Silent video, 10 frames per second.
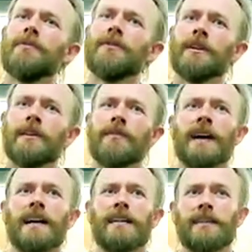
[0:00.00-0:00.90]
for the
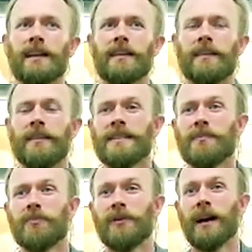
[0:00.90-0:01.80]
fact that this
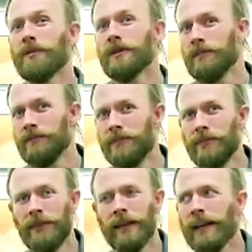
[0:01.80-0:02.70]
problem
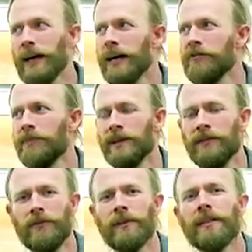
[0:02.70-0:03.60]
that I've
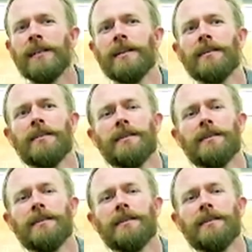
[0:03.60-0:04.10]
been really,